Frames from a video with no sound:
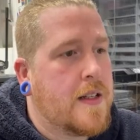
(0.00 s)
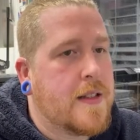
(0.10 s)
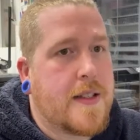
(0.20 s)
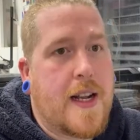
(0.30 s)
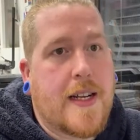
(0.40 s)

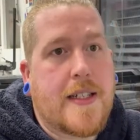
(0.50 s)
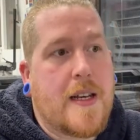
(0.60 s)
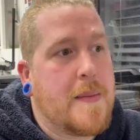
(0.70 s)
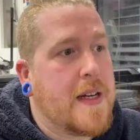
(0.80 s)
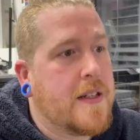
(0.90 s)
Select
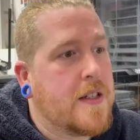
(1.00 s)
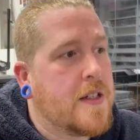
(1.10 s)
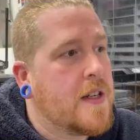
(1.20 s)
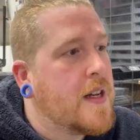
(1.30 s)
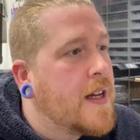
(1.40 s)

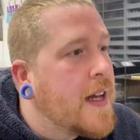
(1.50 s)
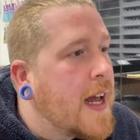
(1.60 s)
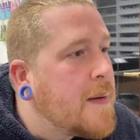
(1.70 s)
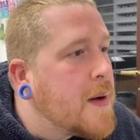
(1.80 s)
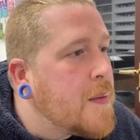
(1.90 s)
image.
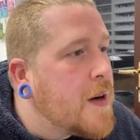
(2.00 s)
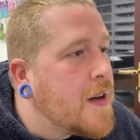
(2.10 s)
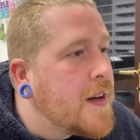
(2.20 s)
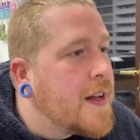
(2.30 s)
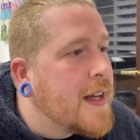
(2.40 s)
And we
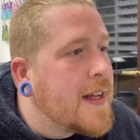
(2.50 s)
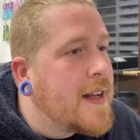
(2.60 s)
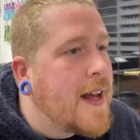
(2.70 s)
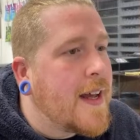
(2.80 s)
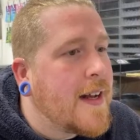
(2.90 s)
want
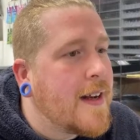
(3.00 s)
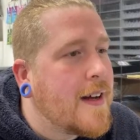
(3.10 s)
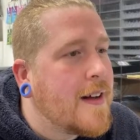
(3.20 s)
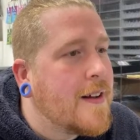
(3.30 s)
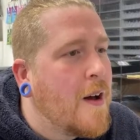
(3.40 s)
inhaler.